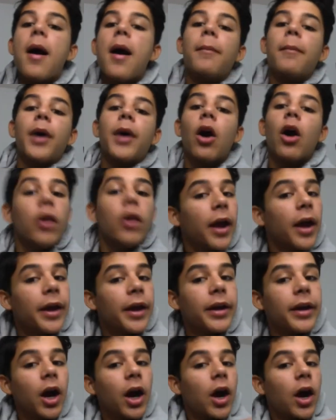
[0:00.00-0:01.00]
But
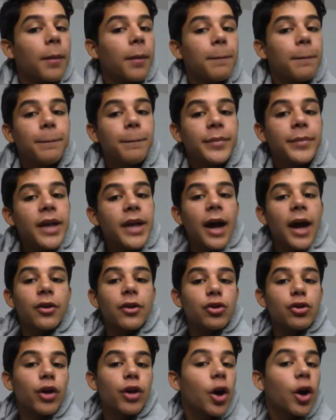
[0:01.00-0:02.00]
okay, um, yeah,
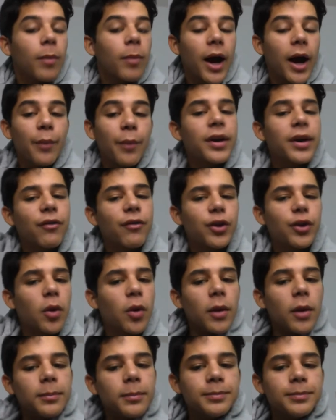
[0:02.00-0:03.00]
so go buy whatever you
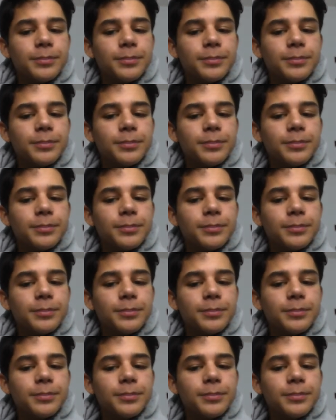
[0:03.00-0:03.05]
want.